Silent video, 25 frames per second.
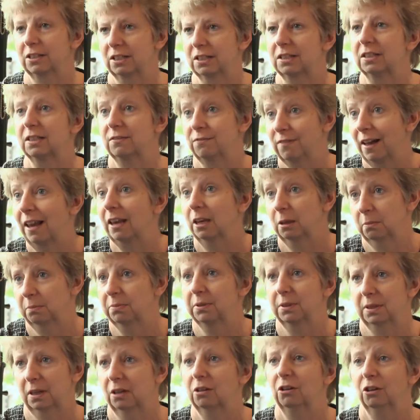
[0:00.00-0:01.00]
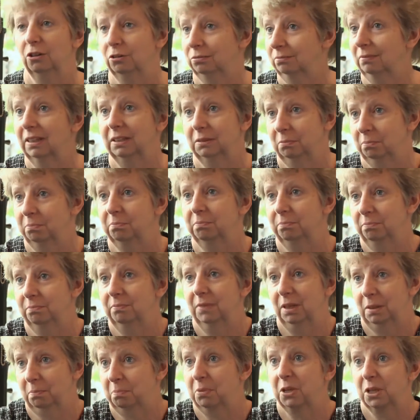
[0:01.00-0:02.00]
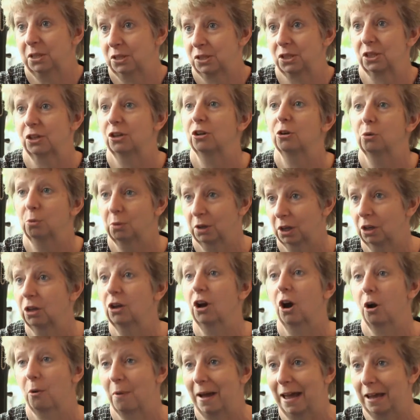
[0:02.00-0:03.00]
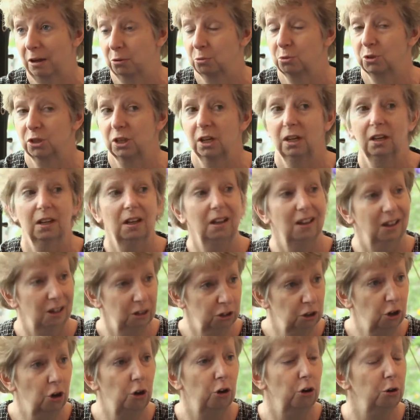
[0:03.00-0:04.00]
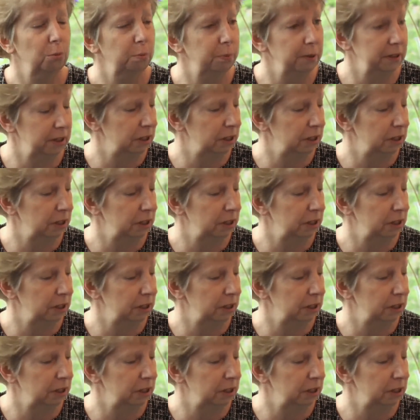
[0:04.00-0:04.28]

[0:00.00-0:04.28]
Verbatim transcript: to develop a, uh, and a person who can go out and cope